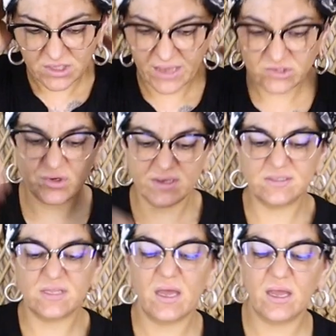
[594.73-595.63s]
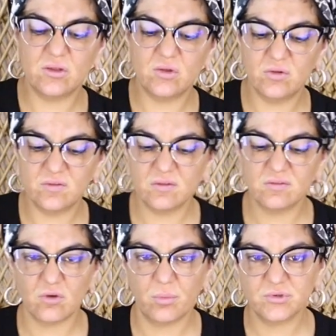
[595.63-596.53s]
address that and use
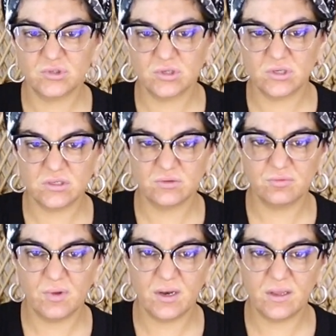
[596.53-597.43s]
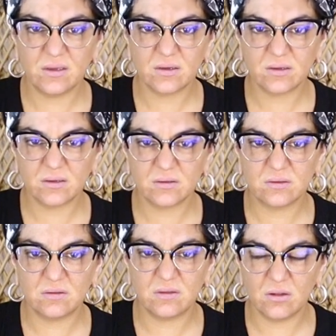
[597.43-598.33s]
this opportunity to really
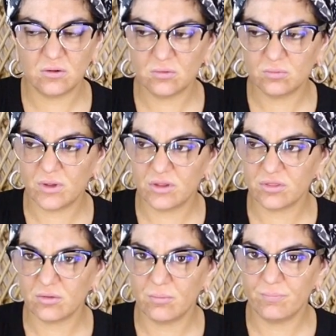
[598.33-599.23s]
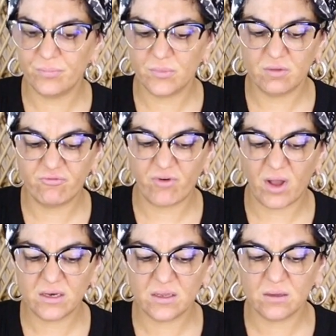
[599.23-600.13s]
deal with
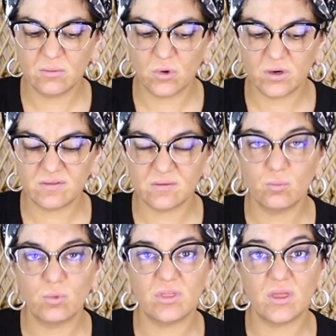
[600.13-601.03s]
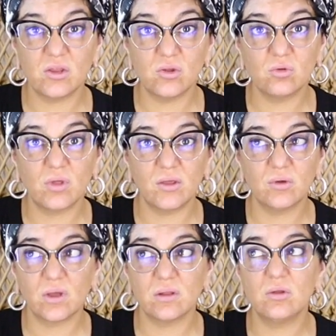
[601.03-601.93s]
finding what is within you that you
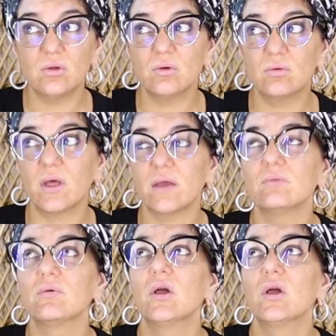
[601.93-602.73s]
can use, like